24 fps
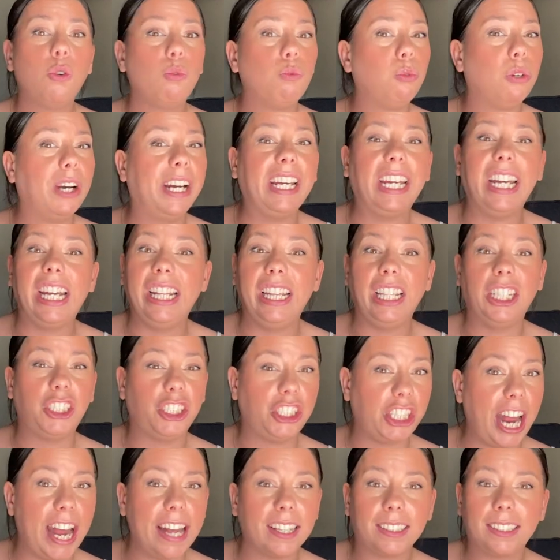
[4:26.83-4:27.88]
right in the
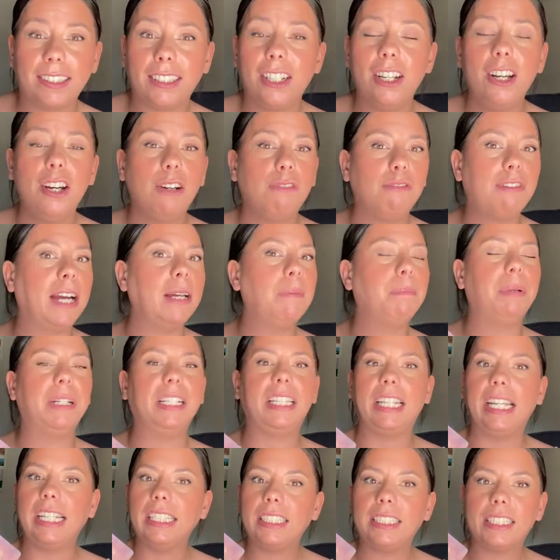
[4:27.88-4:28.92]
chest, right?
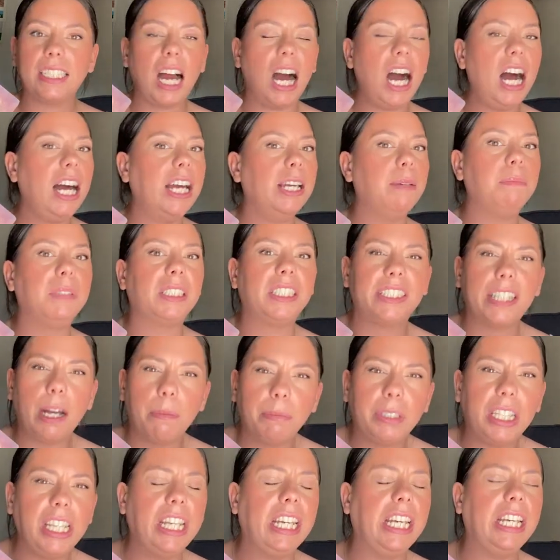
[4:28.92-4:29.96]
But this time
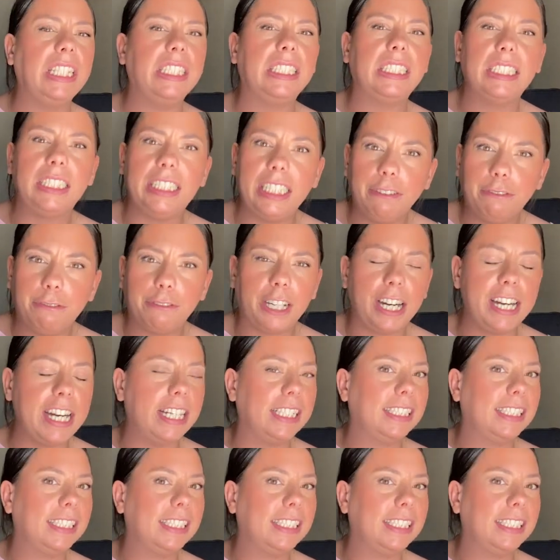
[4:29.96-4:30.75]
something is different.